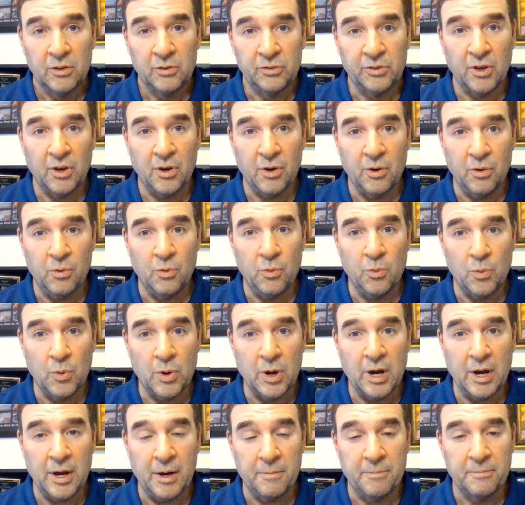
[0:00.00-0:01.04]

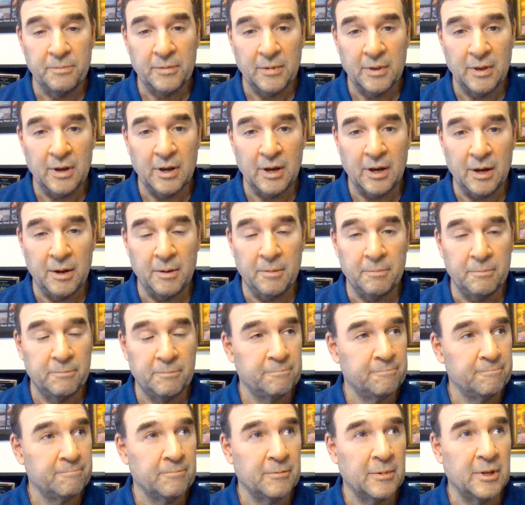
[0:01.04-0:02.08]
So
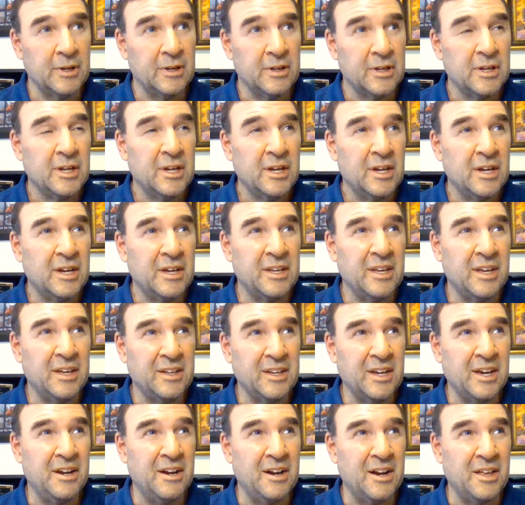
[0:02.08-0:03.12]

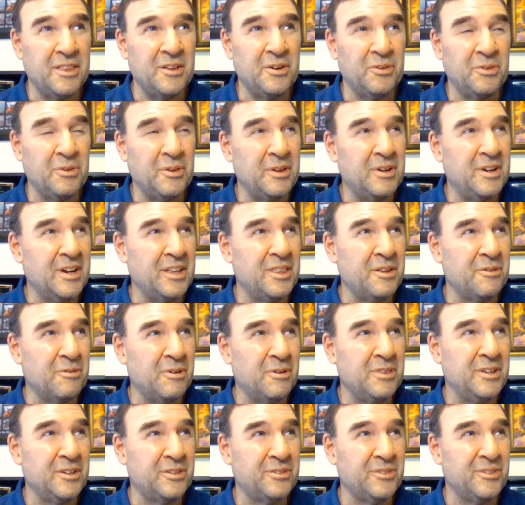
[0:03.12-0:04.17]
again, another
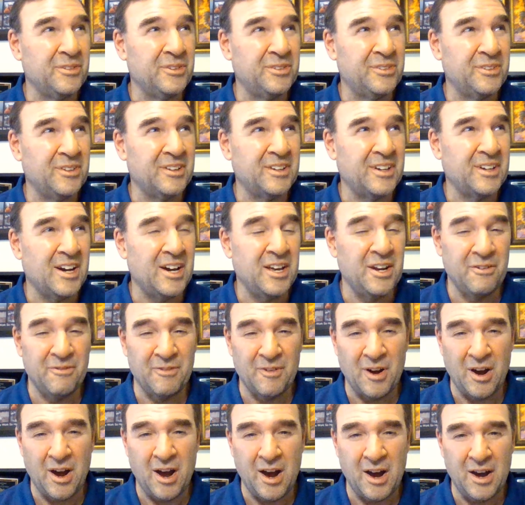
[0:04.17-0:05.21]
one. This was kind
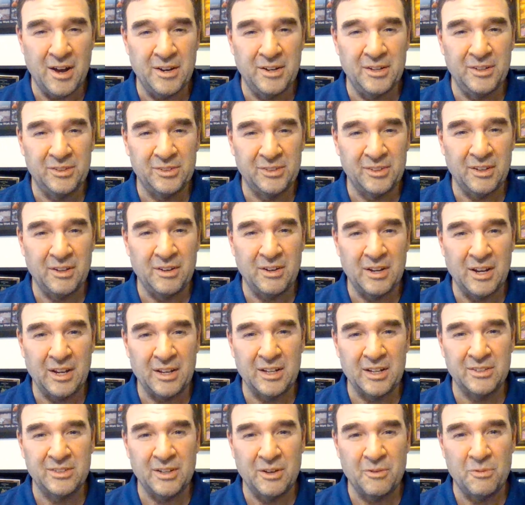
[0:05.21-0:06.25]
of odd. Is that I
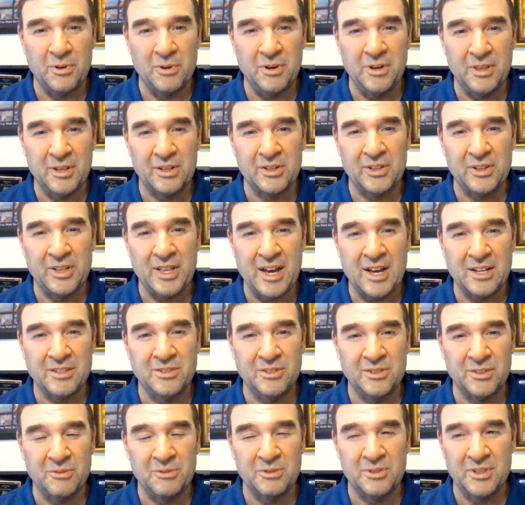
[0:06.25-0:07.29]
guess at one of the
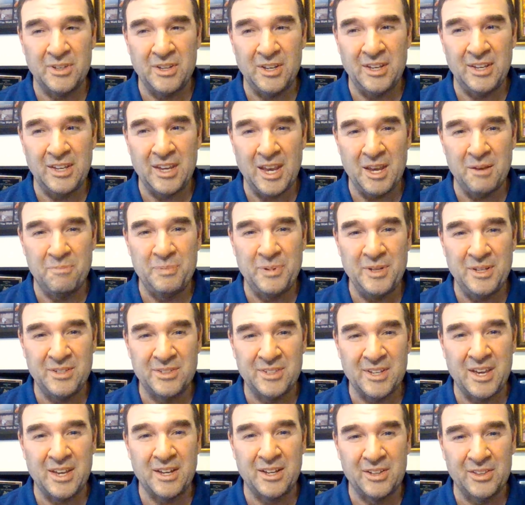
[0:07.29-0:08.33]
classes, it was a AP
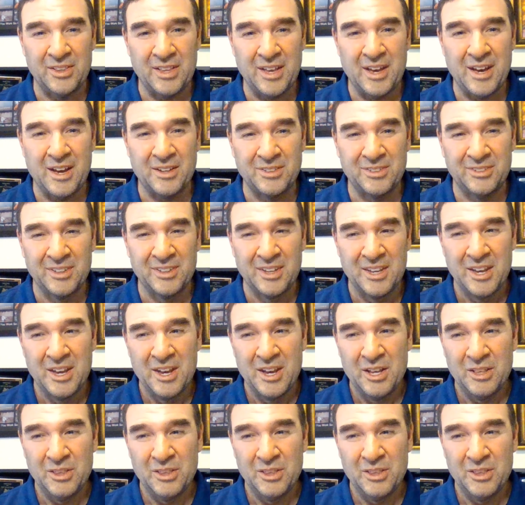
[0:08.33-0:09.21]
Psych class.